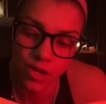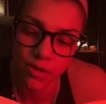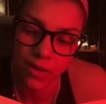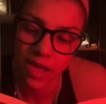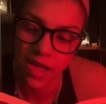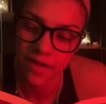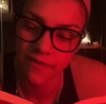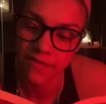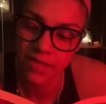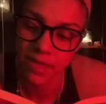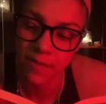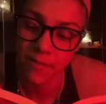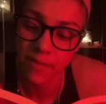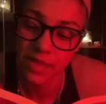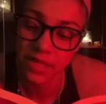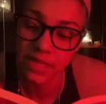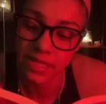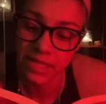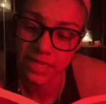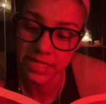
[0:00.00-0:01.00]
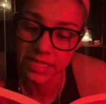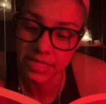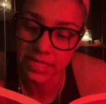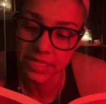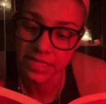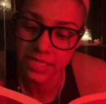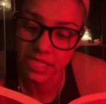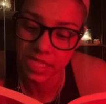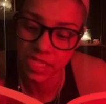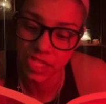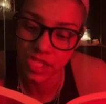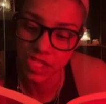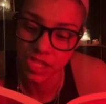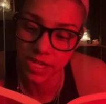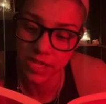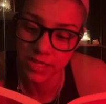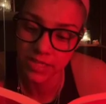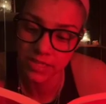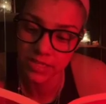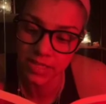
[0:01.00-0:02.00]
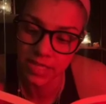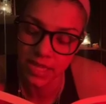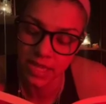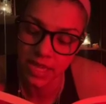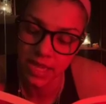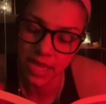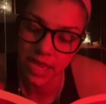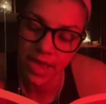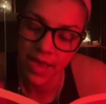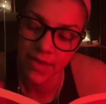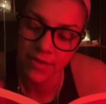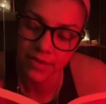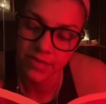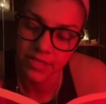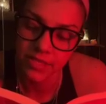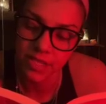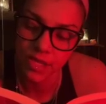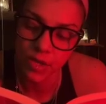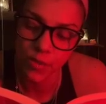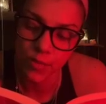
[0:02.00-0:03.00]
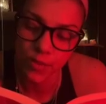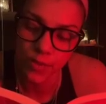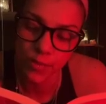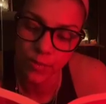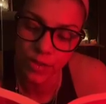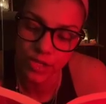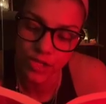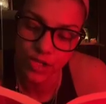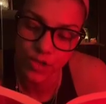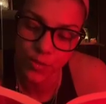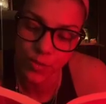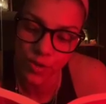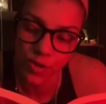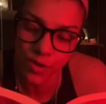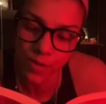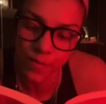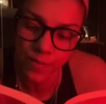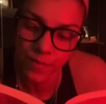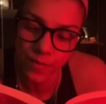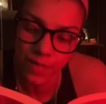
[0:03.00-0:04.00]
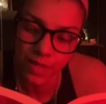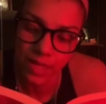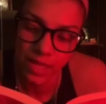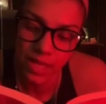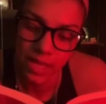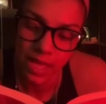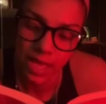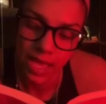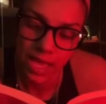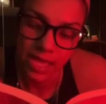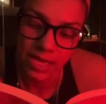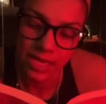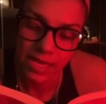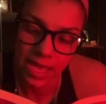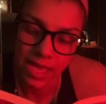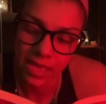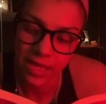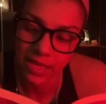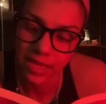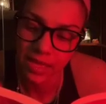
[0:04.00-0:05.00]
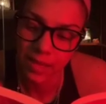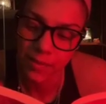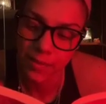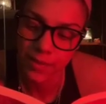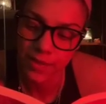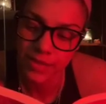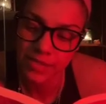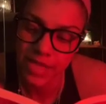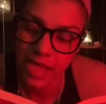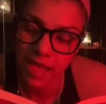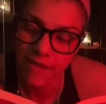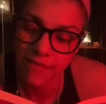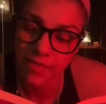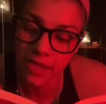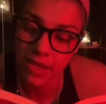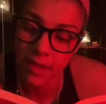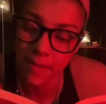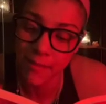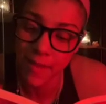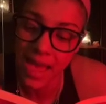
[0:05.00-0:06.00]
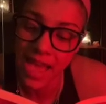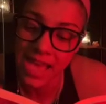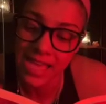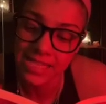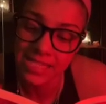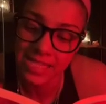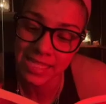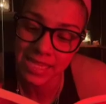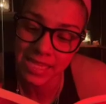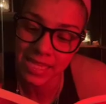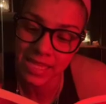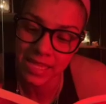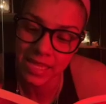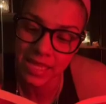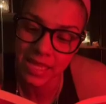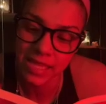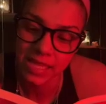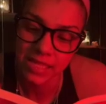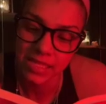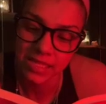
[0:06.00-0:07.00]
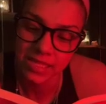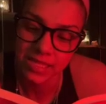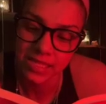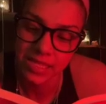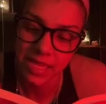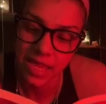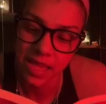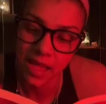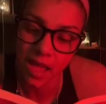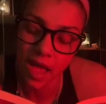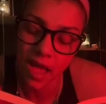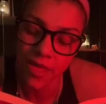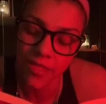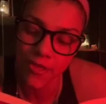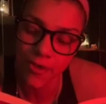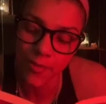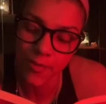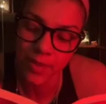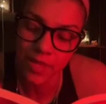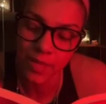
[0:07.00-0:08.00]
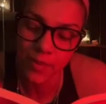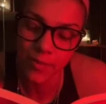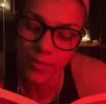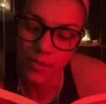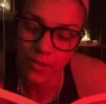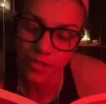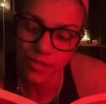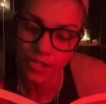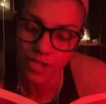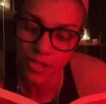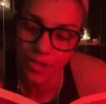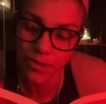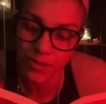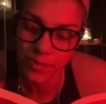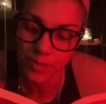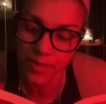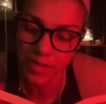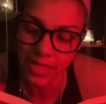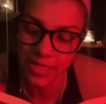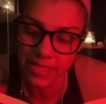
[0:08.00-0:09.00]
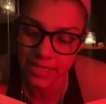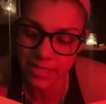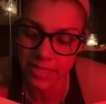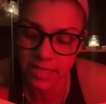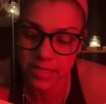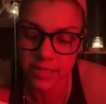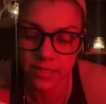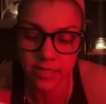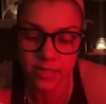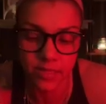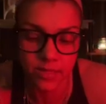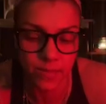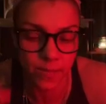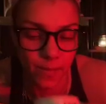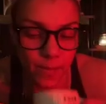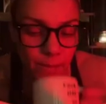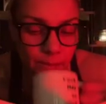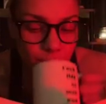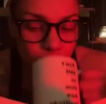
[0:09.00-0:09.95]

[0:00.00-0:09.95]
who have the ability to teach us how to deal with ritual. And gatekeepers have the capacity to take other people to those places.